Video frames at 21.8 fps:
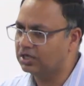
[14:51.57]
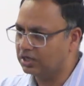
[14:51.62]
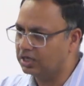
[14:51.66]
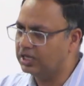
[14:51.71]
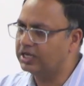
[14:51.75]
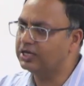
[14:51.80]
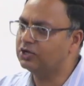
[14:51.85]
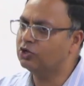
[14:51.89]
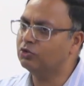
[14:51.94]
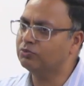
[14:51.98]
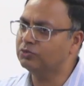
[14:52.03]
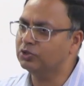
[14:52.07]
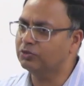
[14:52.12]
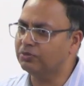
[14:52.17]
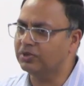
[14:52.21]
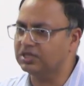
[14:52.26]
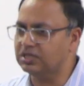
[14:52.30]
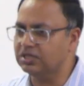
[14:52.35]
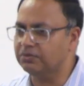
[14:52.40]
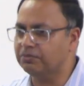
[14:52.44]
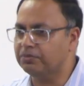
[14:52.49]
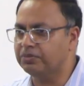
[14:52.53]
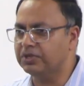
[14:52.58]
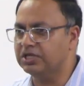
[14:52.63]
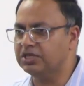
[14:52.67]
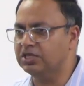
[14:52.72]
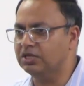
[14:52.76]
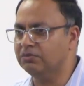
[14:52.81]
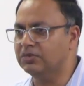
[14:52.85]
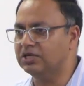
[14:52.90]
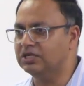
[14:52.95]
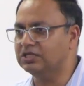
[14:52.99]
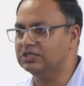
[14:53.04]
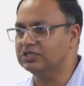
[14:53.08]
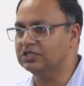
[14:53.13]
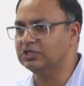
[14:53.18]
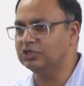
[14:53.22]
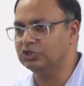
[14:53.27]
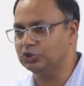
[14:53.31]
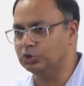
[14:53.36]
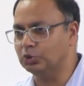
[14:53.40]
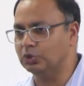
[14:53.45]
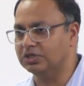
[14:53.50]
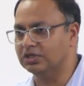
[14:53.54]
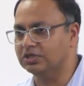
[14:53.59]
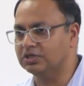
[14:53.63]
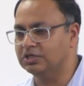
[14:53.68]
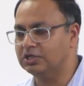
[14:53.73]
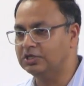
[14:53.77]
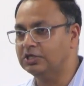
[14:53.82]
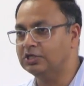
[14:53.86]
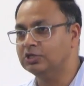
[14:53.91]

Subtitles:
like homeopathy medicine is doing.